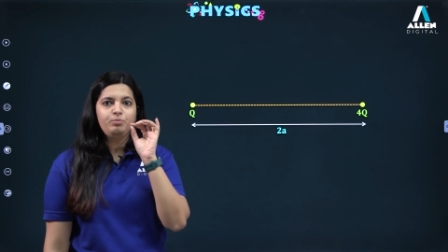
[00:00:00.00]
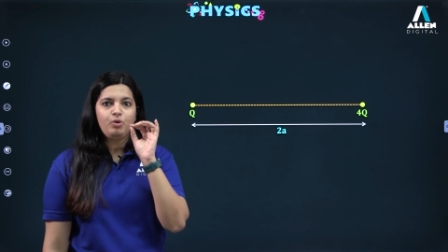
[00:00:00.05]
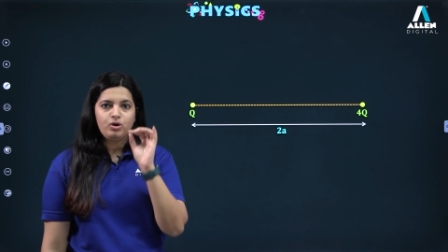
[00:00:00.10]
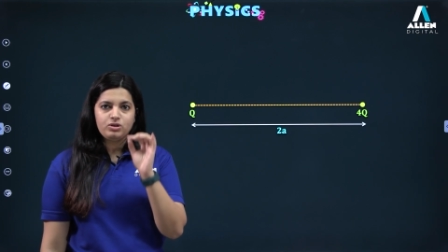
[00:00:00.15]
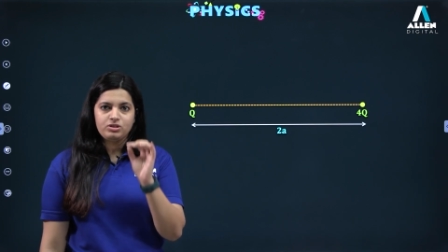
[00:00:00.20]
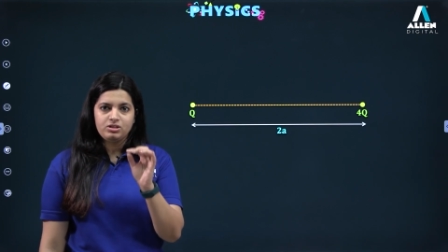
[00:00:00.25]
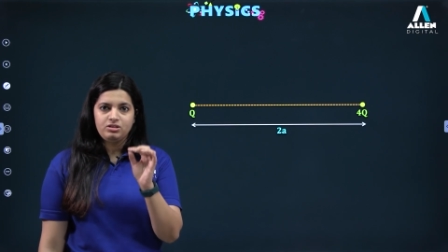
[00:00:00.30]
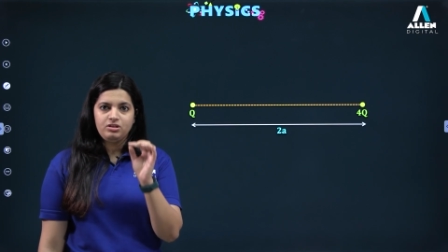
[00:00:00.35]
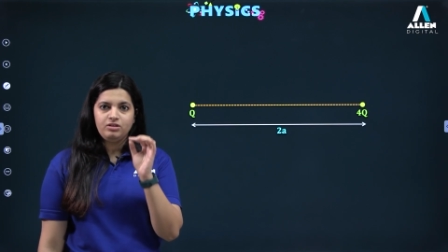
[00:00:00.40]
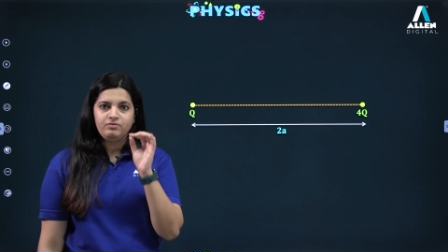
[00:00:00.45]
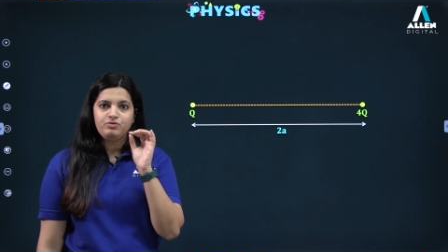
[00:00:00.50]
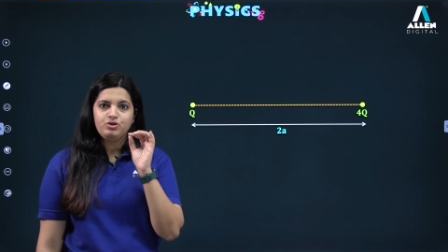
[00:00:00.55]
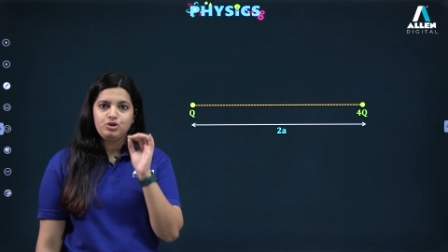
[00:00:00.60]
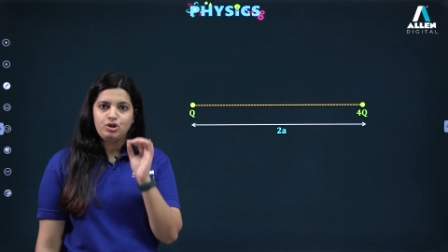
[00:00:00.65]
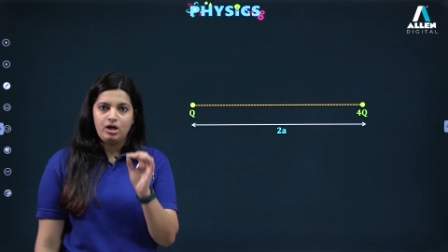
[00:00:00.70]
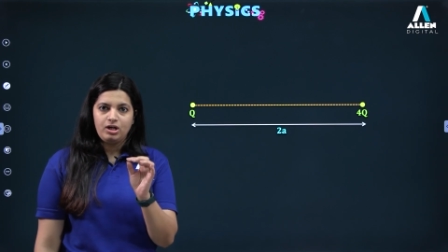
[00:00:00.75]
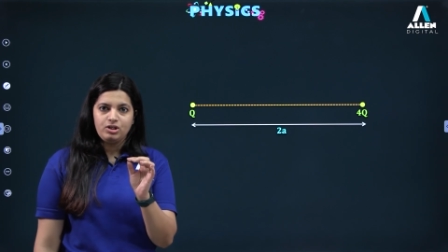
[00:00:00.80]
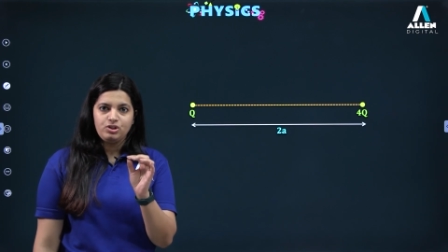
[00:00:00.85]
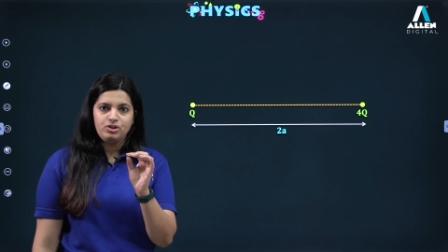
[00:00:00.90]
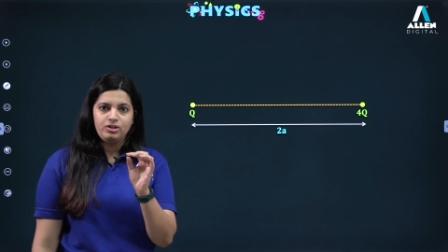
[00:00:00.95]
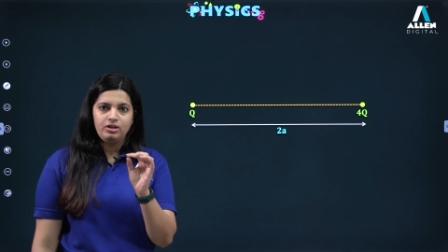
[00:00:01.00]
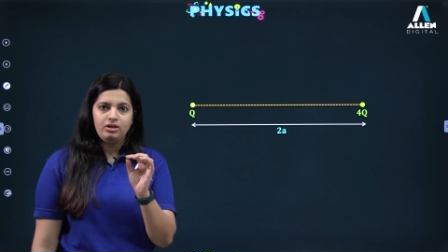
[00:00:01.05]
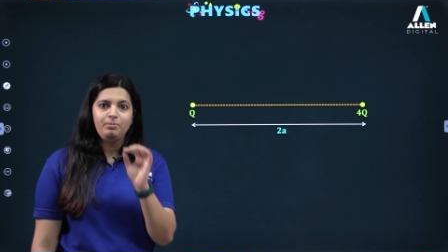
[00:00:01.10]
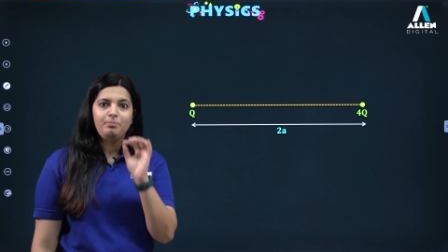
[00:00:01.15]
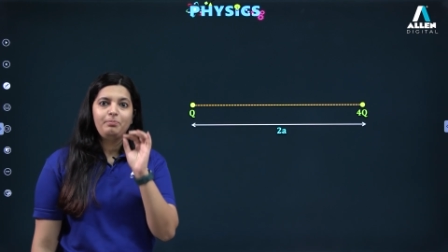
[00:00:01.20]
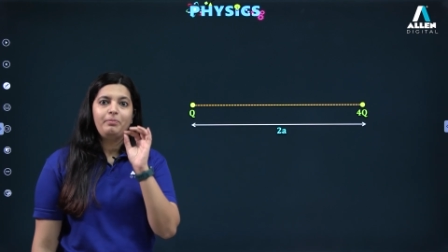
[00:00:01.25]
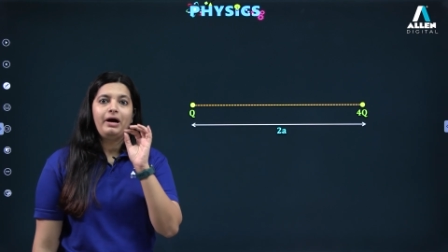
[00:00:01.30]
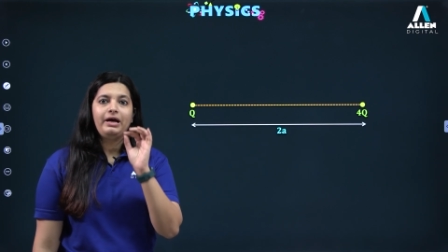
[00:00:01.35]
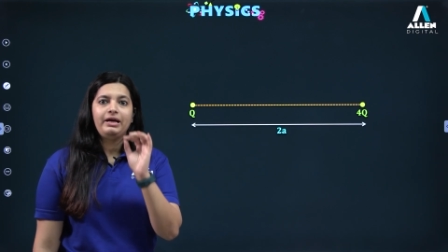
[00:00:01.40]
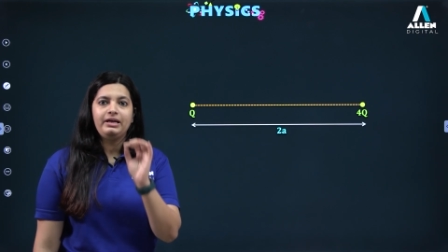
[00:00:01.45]
positive charge here
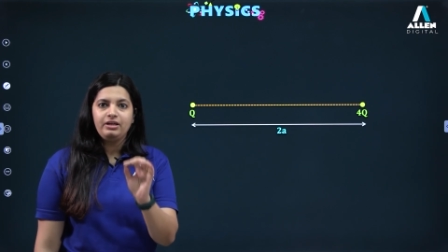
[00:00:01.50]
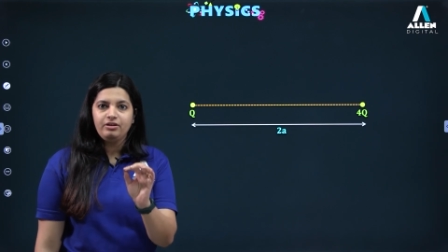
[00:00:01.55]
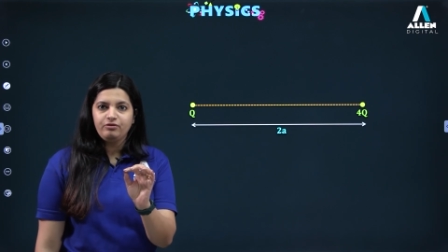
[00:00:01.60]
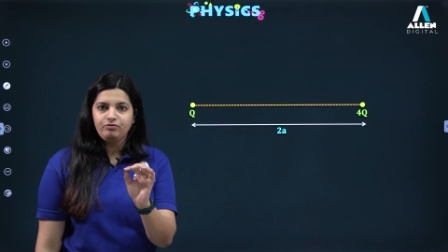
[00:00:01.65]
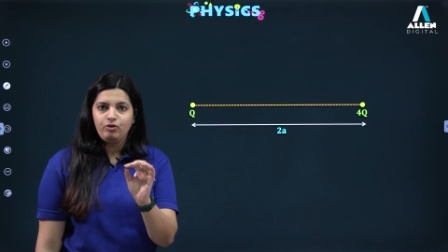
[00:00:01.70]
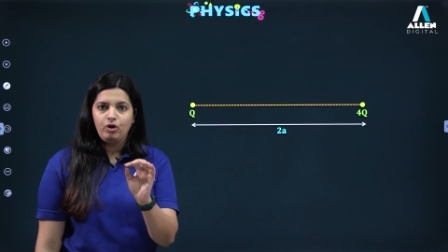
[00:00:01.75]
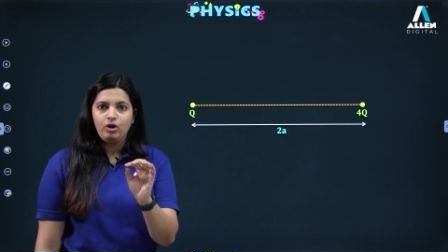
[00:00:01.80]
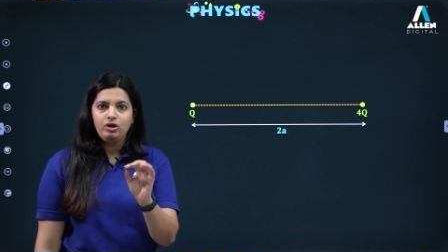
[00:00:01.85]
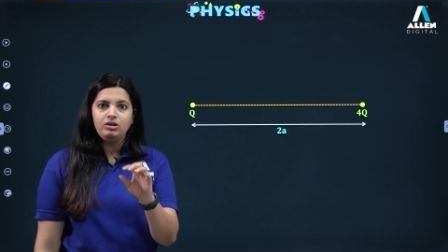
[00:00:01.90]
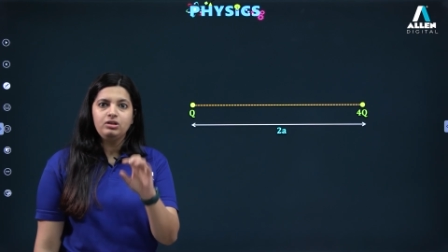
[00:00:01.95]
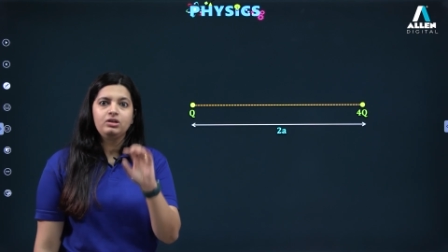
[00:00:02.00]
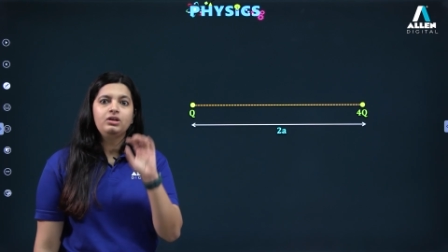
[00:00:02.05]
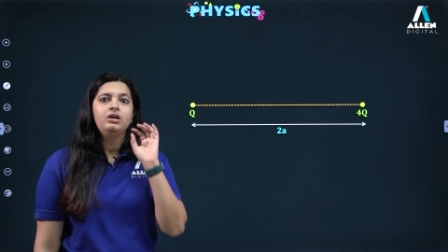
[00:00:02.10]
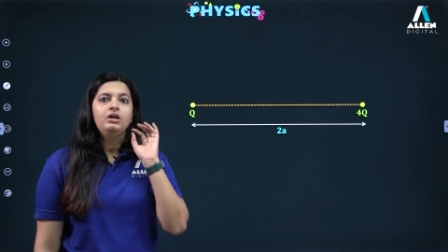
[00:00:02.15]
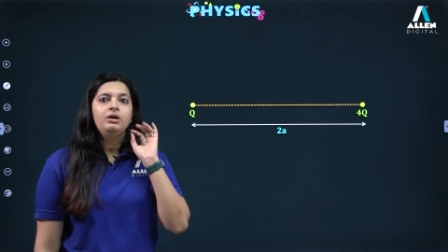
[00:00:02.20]
by default,